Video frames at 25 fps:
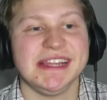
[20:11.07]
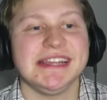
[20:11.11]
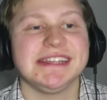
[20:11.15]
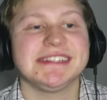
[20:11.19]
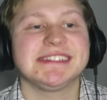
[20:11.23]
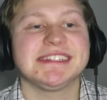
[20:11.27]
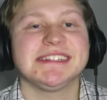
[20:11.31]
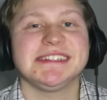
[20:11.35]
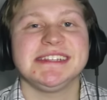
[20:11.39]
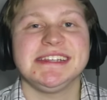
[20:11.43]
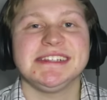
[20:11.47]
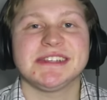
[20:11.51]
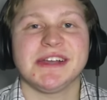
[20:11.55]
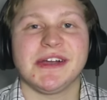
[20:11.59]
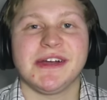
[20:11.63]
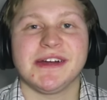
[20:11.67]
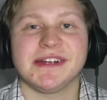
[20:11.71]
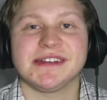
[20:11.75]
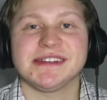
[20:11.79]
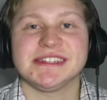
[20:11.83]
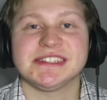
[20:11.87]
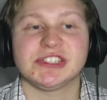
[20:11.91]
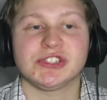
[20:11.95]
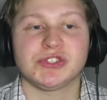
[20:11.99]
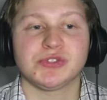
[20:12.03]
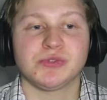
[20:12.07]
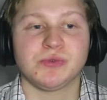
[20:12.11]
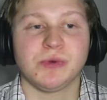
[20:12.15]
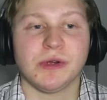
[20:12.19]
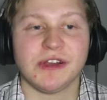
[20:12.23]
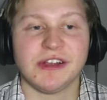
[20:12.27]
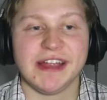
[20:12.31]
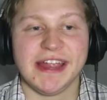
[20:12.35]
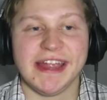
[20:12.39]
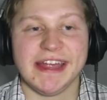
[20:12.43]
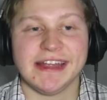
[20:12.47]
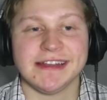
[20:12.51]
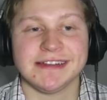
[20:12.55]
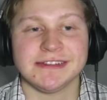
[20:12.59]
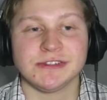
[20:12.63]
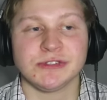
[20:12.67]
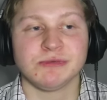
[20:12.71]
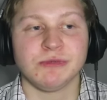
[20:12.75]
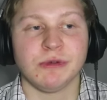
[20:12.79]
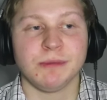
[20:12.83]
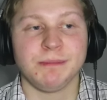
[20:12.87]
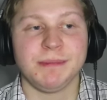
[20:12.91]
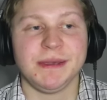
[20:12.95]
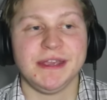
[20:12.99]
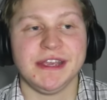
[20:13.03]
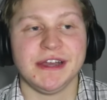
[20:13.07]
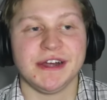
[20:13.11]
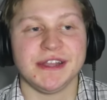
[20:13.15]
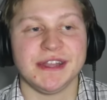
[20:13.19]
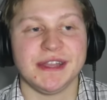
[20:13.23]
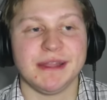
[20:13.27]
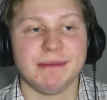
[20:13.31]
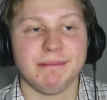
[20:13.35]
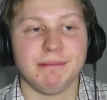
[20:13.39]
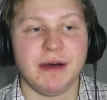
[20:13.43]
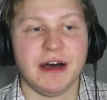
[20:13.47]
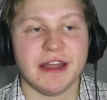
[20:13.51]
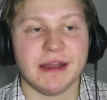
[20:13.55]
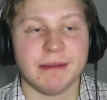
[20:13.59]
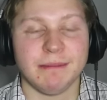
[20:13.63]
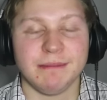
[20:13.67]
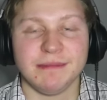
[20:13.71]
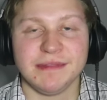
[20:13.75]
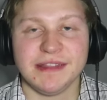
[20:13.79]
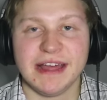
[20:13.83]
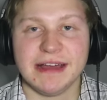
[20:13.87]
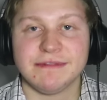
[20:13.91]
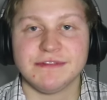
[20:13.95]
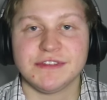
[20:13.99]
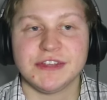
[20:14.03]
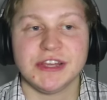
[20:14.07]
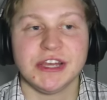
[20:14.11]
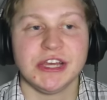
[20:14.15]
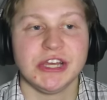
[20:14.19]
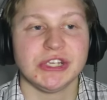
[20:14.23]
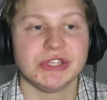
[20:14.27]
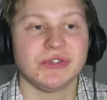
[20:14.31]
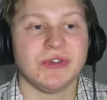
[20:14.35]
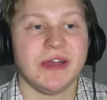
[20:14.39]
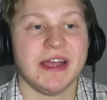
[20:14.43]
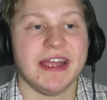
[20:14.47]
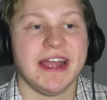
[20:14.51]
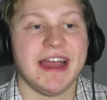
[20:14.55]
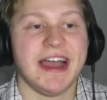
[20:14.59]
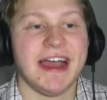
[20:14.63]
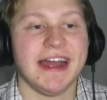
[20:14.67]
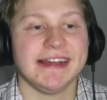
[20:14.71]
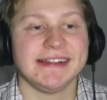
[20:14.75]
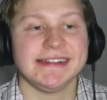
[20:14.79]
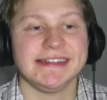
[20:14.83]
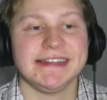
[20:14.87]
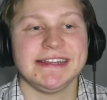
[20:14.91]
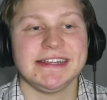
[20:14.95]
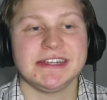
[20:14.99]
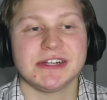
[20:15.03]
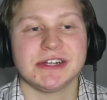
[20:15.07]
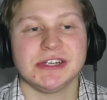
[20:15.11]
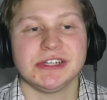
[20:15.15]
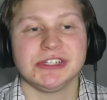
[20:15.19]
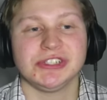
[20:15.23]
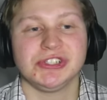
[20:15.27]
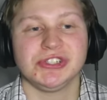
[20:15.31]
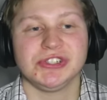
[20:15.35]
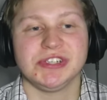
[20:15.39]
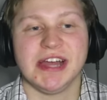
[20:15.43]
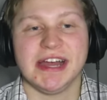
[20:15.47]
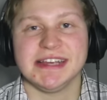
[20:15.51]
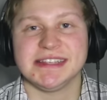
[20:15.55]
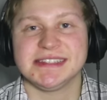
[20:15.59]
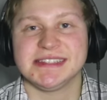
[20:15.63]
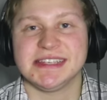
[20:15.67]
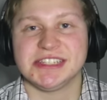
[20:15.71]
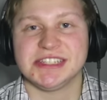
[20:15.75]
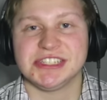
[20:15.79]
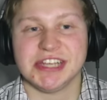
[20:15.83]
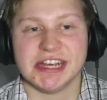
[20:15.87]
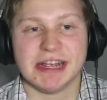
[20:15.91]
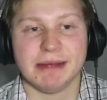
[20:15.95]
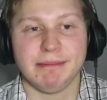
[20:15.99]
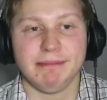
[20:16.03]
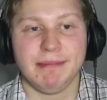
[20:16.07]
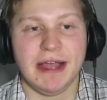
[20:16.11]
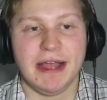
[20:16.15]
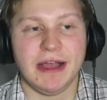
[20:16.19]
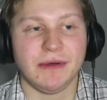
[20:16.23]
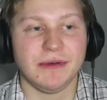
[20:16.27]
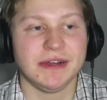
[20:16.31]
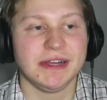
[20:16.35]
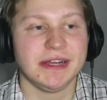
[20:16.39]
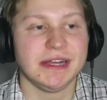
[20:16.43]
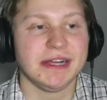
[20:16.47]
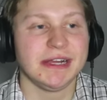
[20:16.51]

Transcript: Each of these artists' Twitter handles will be on the bottom left, so I highly encourage you guys to check them out.